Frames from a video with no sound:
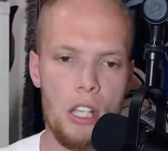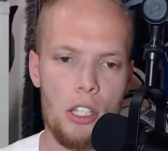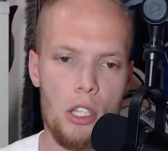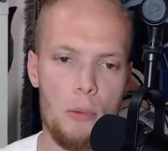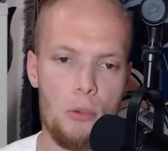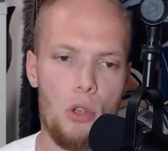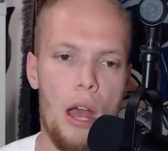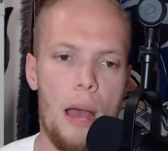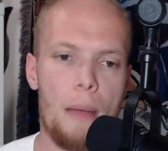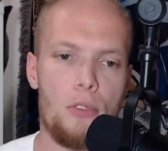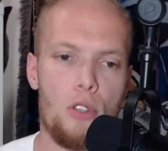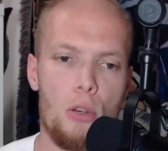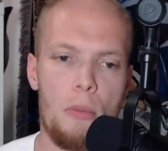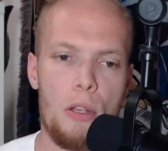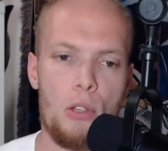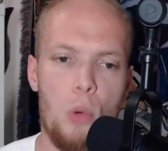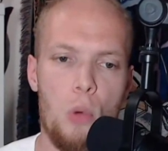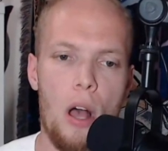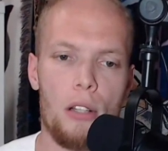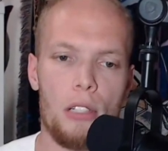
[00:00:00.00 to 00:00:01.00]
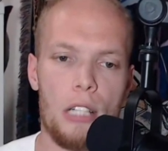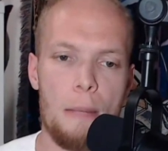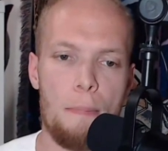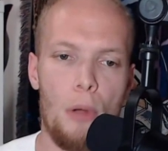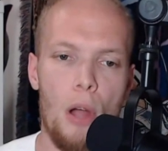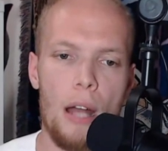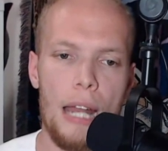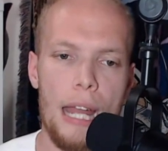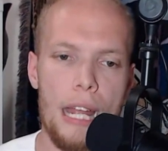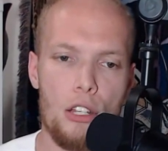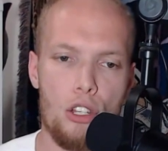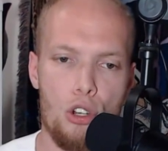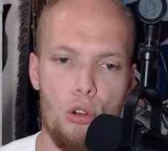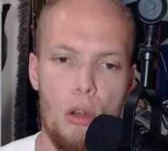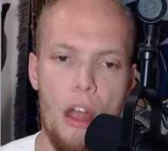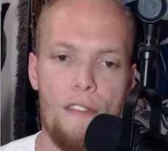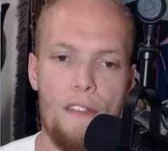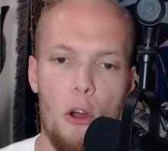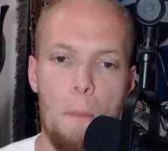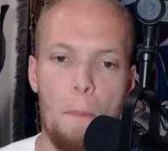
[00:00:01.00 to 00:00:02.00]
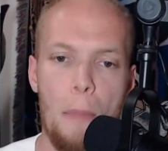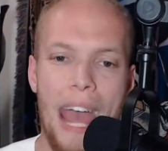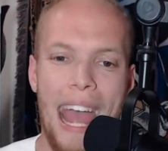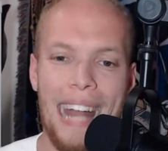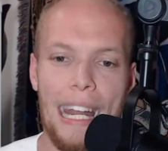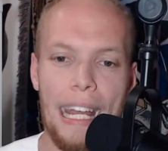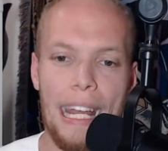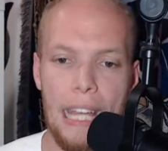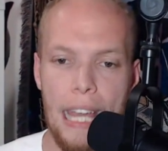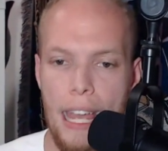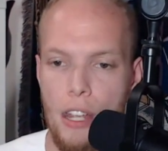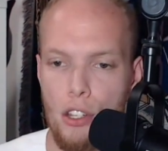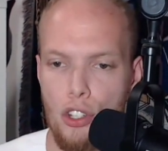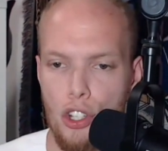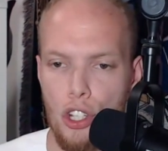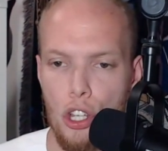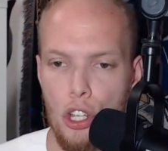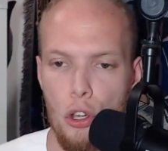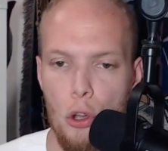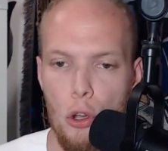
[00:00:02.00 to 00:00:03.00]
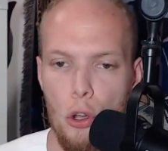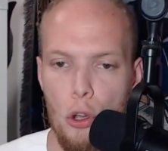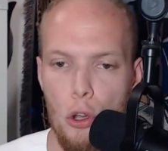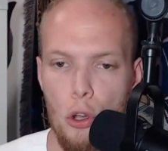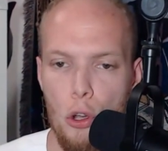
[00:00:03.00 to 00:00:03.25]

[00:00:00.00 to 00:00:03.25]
Subscribe to him as well. And he brought a Trevor Penning issue